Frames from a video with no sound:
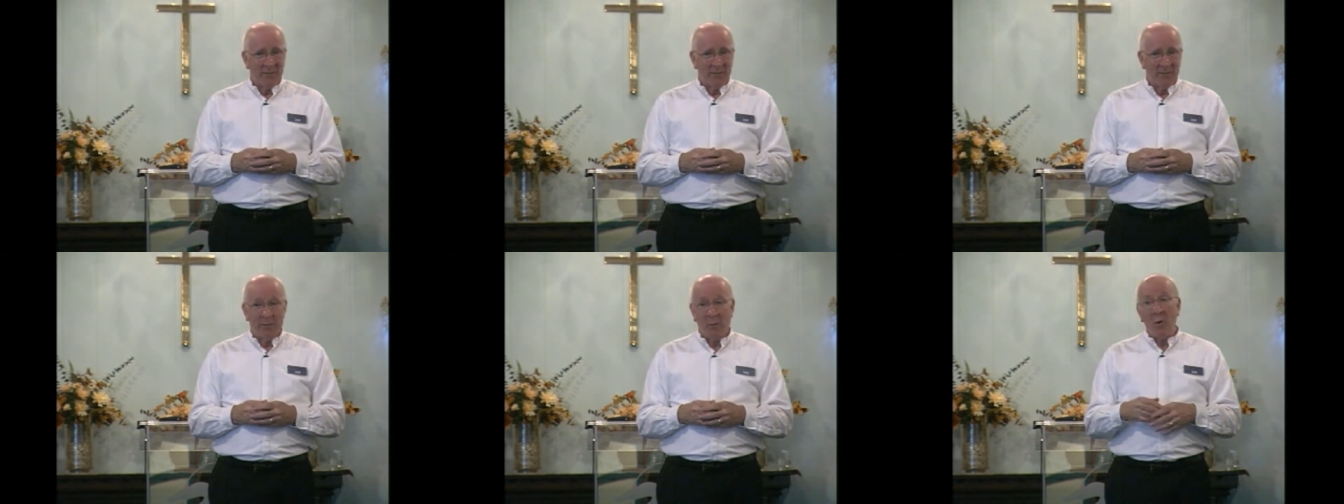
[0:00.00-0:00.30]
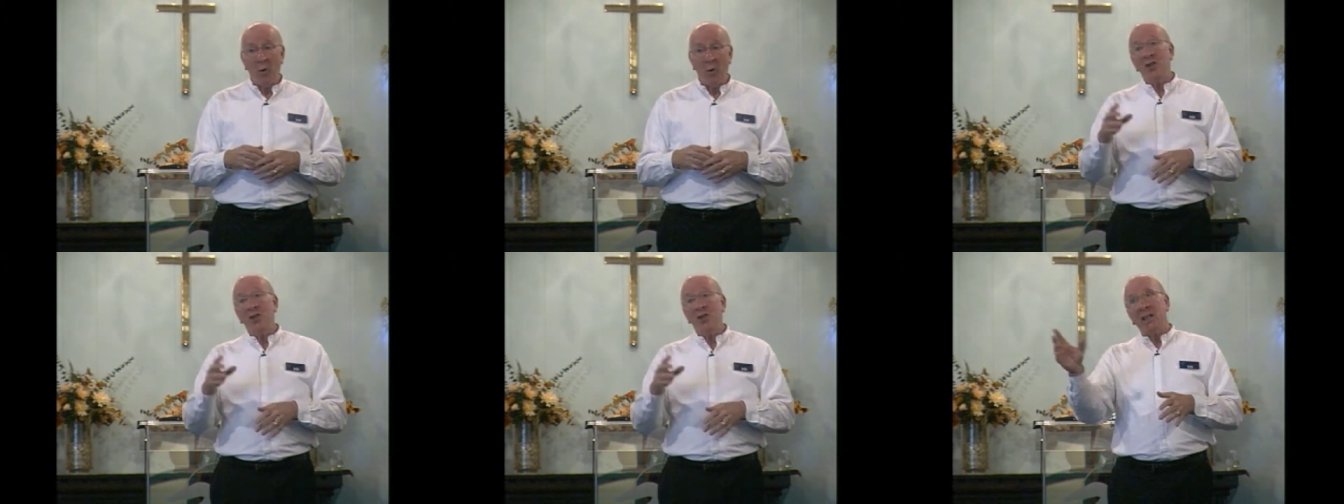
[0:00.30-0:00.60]

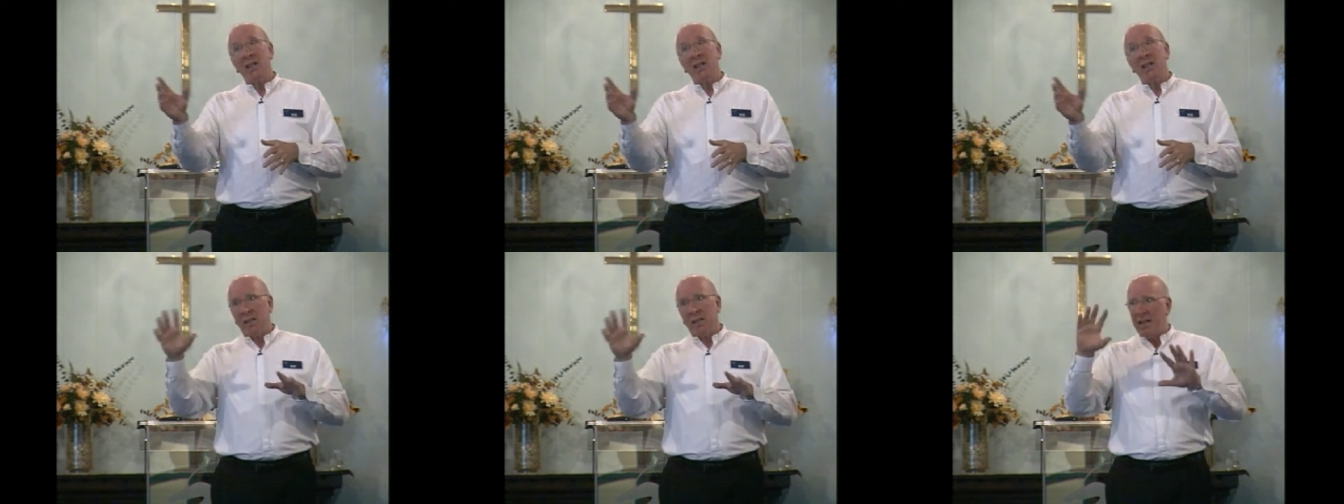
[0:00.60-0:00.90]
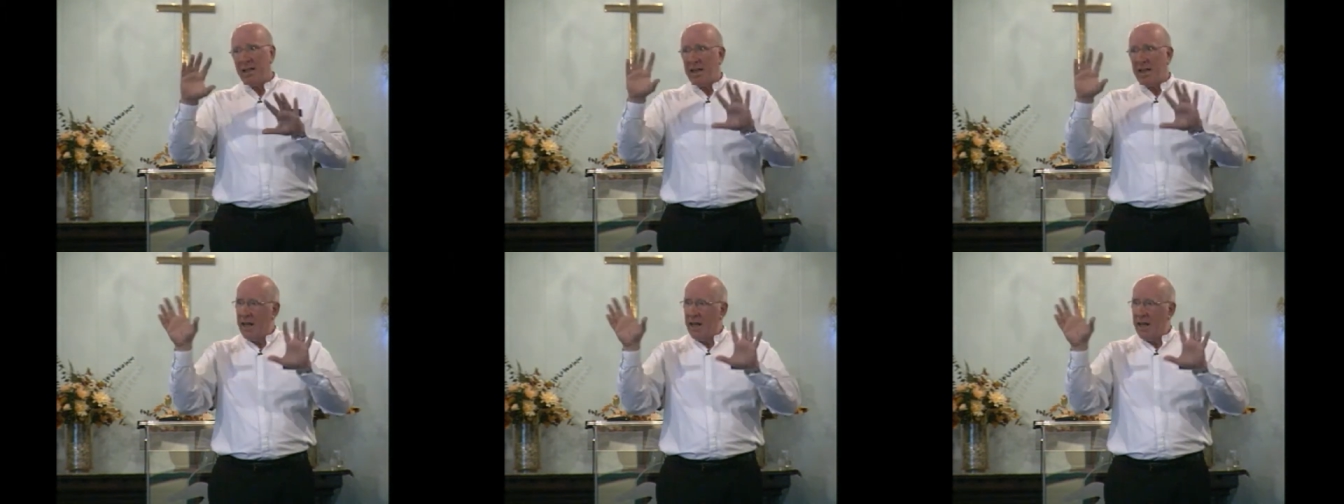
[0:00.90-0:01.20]

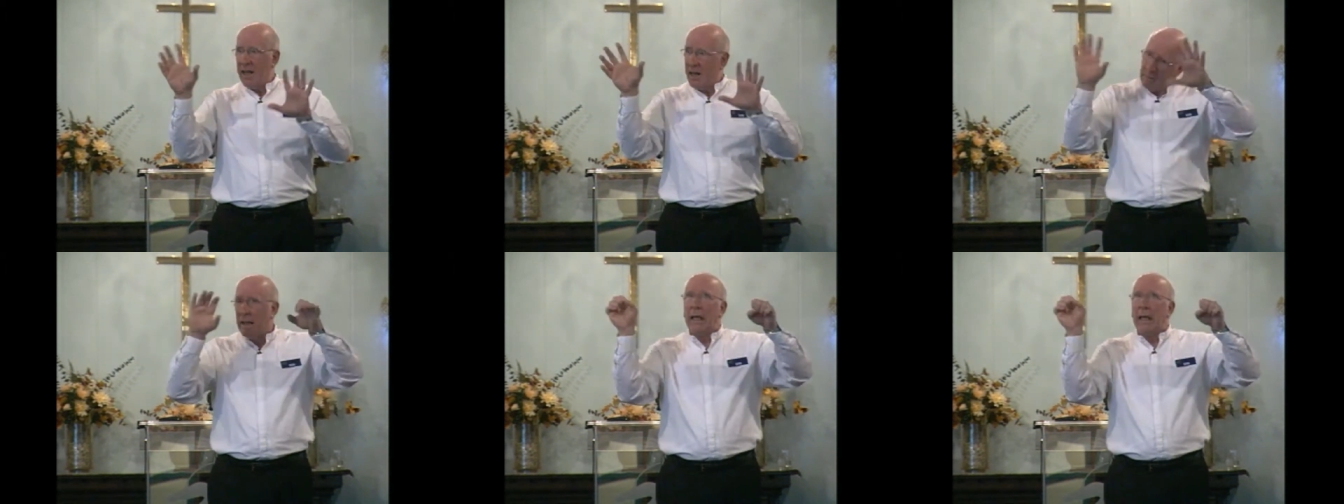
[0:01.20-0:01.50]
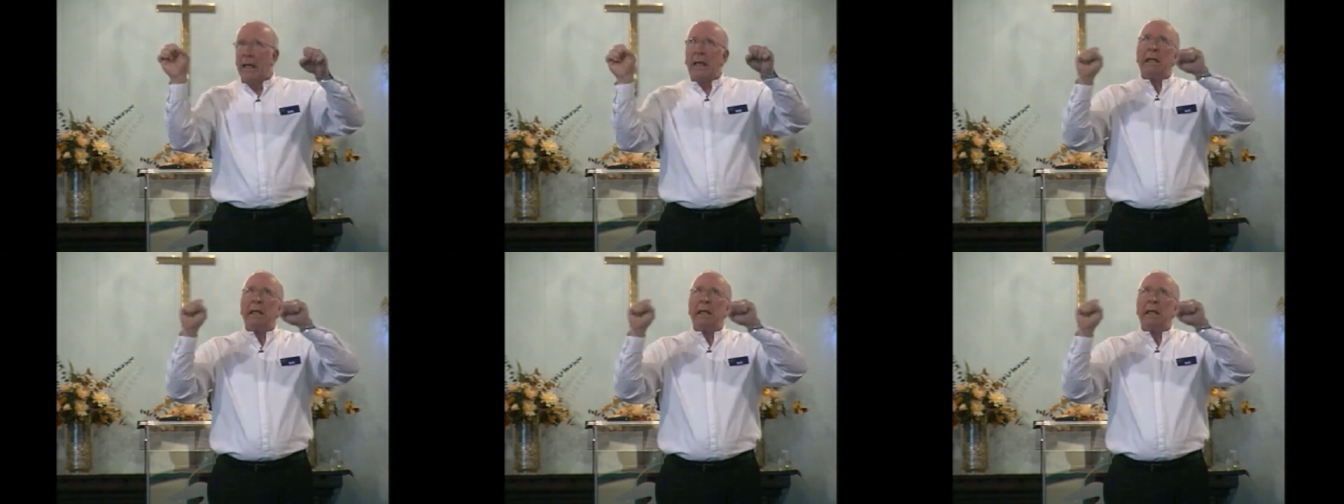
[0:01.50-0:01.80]
Fortunately,
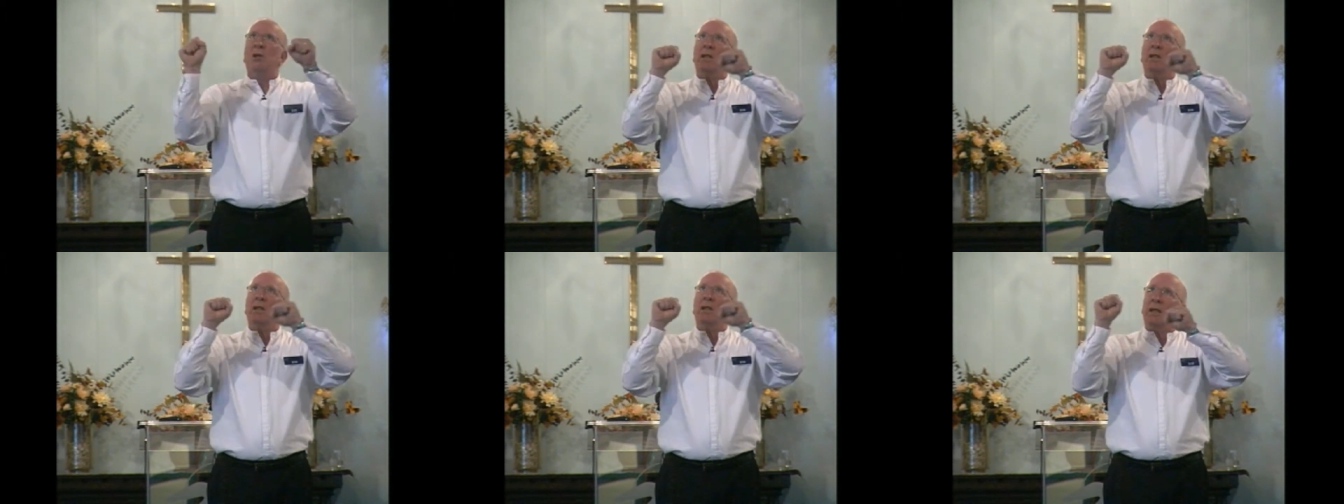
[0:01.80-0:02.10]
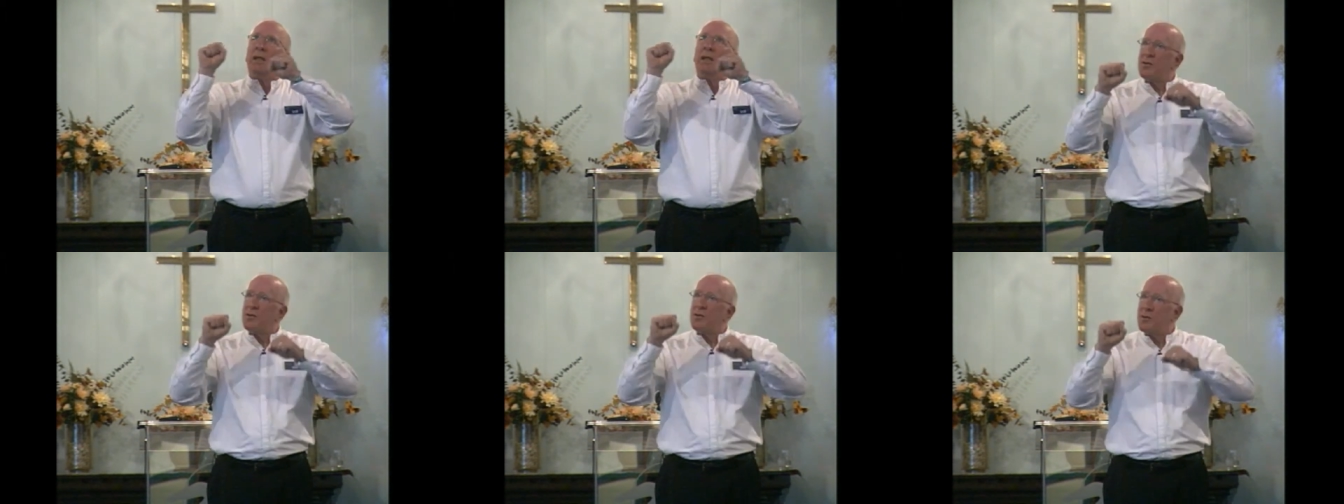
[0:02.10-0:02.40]
thank
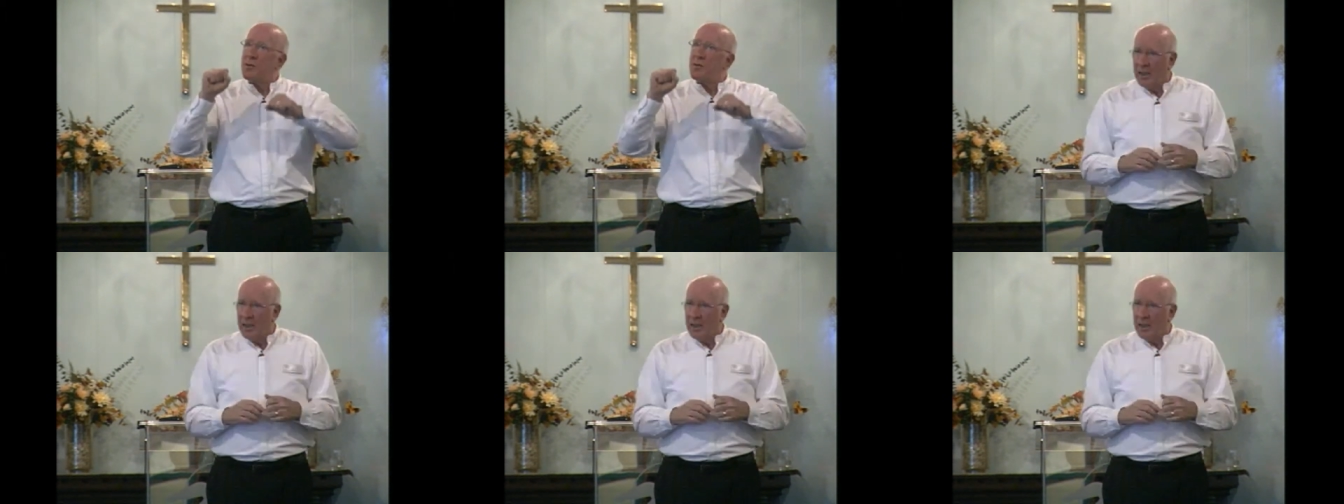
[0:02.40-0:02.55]
goodness,